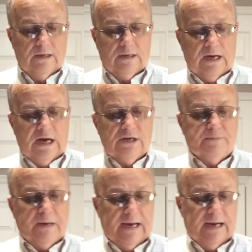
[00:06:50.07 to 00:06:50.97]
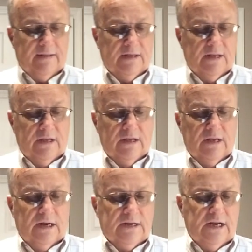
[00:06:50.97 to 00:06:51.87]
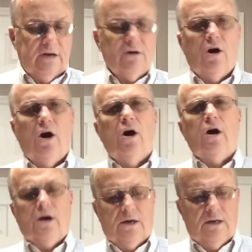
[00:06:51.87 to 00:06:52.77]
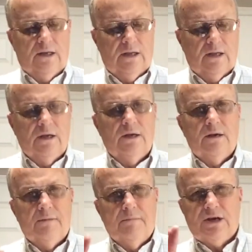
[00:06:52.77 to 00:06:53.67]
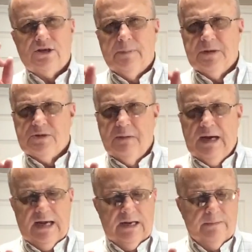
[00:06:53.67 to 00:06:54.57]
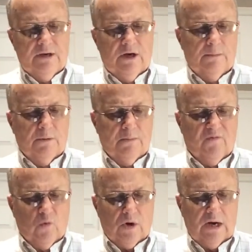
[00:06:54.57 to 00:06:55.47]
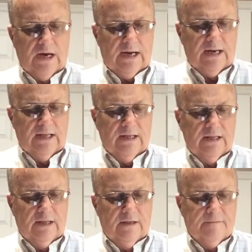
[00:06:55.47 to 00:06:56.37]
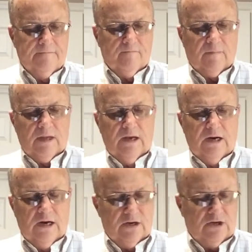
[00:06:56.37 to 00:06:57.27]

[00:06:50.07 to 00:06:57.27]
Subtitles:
God's path. A tender heart makes up its mind to be humble before God.